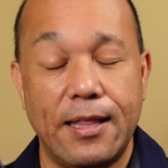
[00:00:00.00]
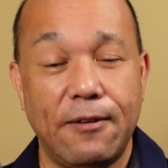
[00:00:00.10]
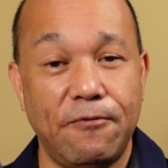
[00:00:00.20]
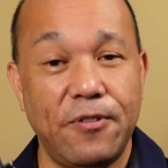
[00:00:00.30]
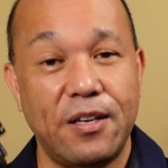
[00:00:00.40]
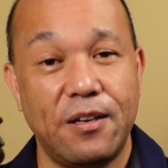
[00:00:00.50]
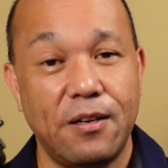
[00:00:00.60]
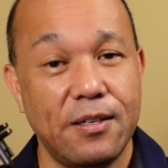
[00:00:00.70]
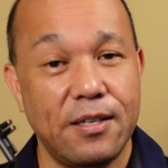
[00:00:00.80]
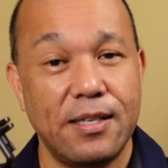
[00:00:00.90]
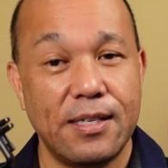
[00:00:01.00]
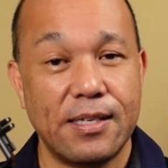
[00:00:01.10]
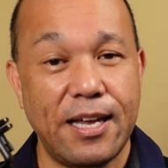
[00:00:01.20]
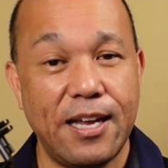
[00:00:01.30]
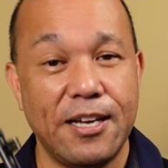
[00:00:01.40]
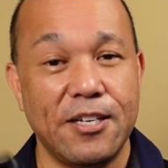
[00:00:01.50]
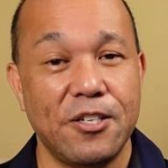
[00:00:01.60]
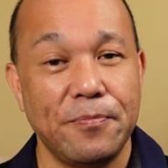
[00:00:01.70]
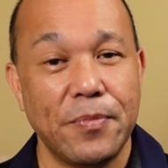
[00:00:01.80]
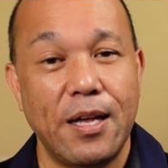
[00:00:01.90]
that fit onto this
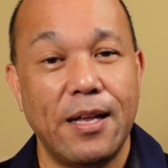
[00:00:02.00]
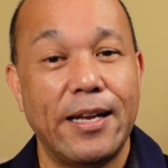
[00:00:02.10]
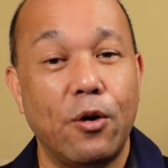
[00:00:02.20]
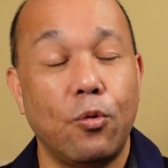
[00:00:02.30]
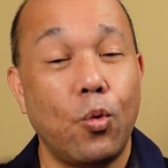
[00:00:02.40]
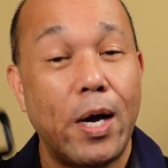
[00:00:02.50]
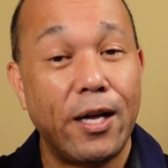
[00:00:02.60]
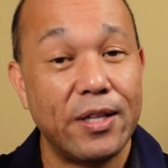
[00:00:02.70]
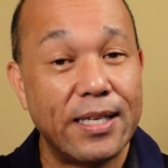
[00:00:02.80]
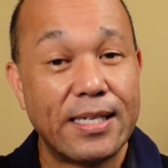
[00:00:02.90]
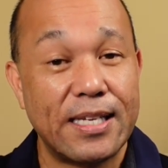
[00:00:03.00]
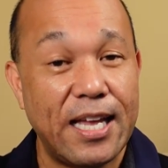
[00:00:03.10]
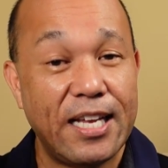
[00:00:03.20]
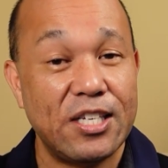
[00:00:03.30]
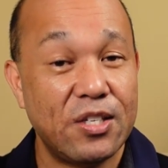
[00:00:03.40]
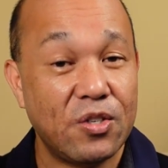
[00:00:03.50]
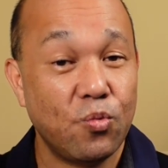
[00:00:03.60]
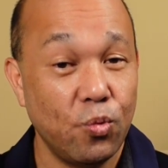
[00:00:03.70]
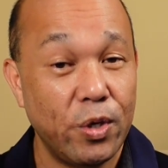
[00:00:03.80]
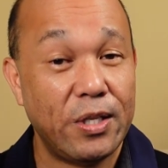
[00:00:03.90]
cage. Now while this cage
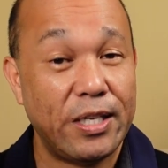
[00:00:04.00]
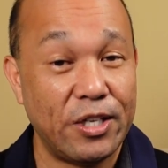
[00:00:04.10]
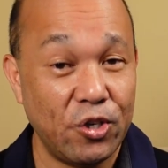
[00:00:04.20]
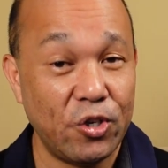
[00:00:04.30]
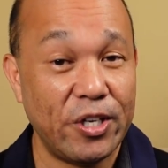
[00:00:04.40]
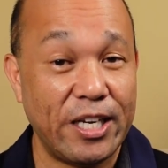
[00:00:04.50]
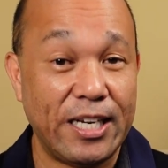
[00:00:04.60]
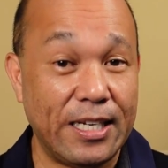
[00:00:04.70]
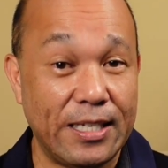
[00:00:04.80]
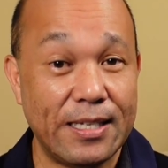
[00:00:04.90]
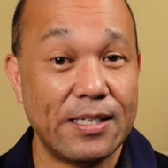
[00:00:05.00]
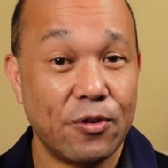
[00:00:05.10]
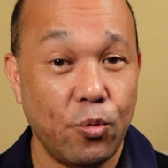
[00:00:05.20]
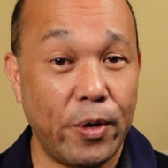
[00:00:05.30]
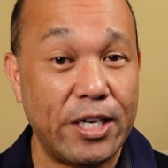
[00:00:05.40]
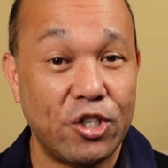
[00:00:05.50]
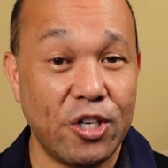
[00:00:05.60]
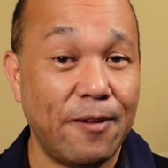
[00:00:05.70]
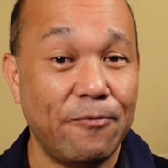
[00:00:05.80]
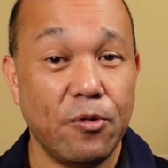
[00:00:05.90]
is really good and it does a great
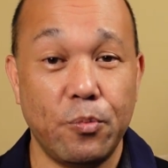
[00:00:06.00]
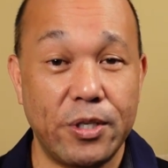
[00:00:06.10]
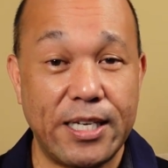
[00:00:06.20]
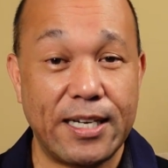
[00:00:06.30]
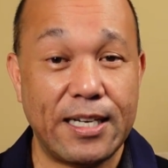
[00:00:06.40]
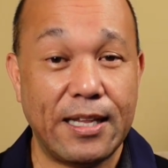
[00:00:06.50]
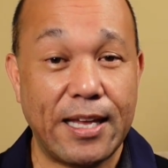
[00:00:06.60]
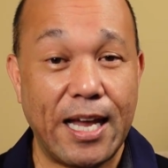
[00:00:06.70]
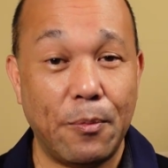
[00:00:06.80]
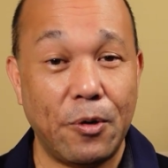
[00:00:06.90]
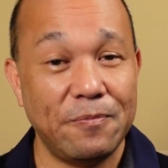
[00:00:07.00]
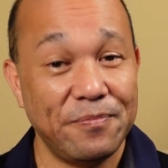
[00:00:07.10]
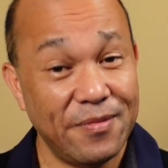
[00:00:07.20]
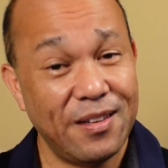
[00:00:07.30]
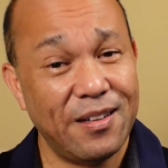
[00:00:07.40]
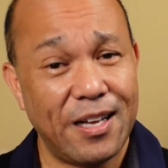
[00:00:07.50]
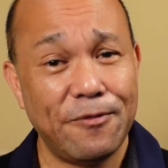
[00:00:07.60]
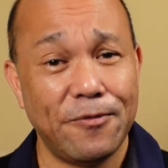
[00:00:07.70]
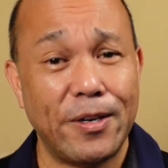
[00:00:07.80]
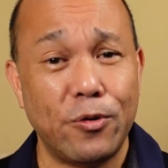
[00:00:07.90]
job for protecting the camera, I
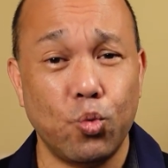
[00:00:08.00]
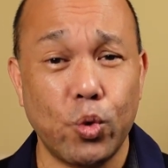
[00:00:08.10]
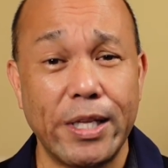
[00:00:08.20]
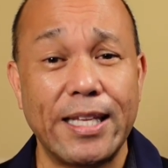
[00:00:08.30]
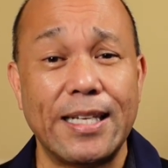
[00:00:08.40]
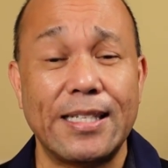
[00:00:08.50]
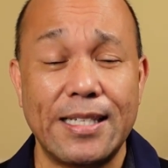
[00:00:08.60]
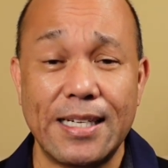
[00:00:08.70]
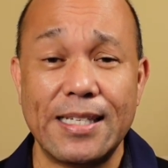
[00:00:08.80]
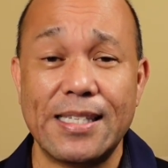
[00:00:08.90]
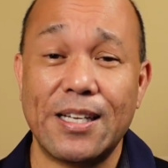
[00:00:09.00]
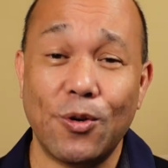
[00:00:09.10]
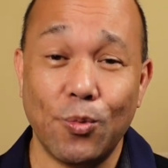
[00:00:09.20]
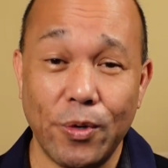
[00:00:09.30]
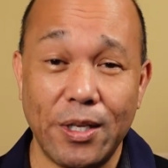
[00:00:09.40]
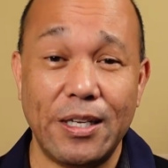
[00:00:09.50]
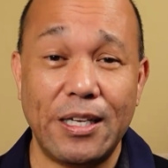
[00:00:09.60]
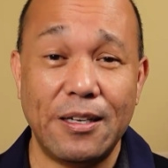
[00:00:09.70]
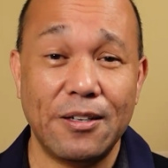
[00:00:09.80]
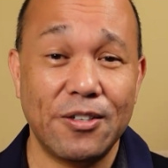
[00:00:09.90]
found one that does a
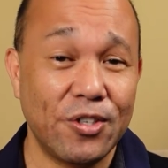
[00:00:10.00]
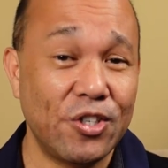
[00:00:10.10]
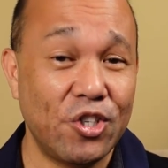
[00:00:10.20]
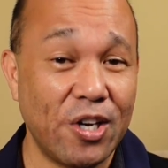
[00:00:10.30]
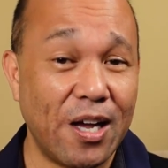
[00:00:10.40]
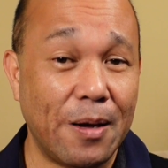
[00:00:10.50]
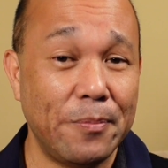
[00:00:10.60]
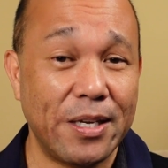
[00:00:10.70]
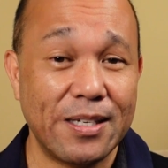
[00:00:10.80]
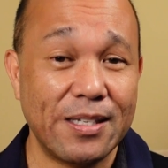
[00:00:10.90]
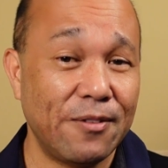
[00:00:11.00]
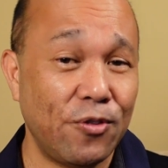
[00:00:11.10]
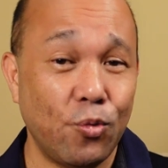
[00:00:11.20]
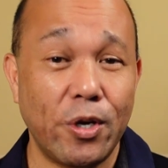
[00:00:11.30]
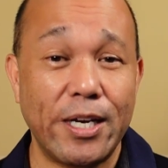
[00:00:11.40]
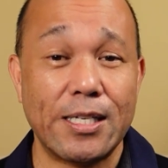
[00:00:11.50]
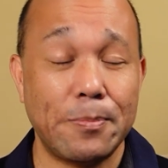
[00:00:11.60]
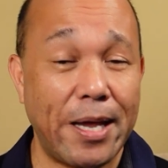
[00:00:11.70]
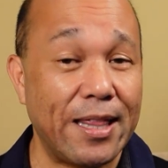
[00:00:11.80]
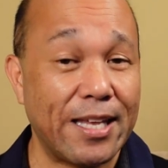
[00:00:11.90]
really good job, because if you want to
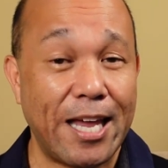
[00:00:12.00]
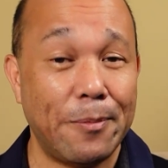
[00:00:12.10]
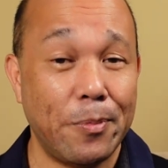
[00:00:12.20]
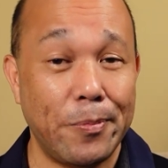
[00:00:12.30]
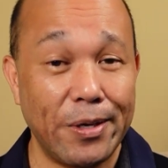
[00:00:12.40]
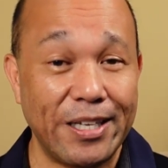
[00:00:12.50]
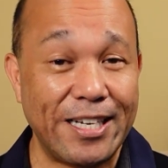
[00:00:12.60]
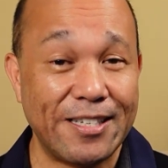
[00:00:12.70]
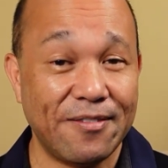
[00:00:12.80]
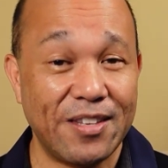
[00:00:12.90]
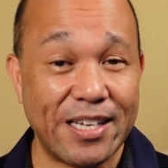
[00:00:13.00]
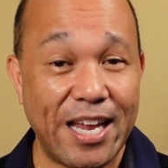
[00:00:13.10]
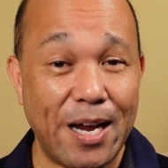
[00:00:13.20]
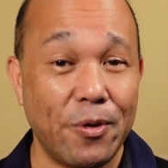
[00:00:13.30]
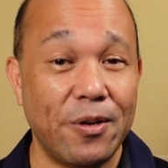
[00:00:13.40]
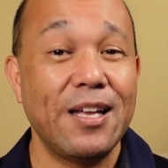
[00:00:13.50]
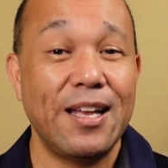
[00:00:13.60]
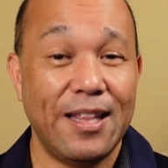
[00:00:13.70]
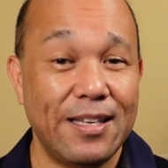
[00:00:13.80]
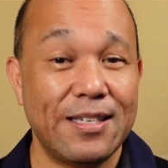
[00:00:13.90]
expand the capabilities of this camera,
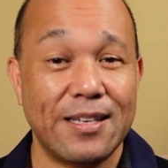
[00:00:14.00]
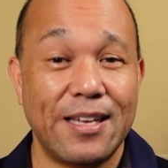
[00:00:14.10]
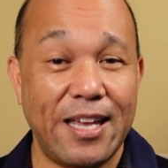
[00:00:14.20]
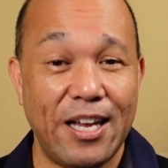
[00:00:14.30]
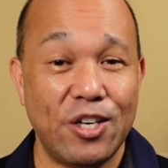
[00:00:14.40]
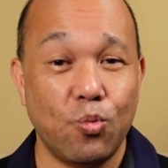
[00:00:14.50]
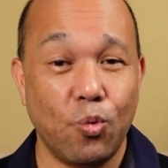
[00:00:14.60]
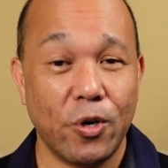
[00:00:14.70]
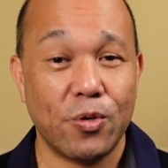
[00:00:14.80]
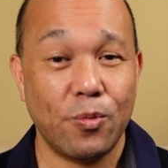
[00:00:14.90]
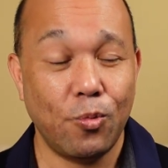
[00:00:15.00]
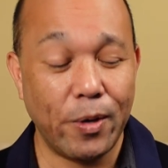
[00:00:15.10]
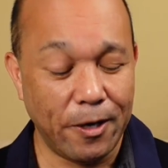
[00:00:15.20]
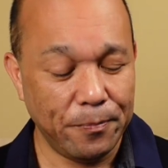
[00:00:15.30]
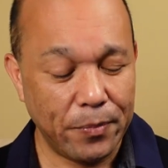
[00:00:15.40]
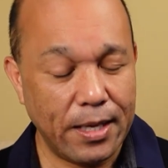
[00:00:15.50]
this cage works well.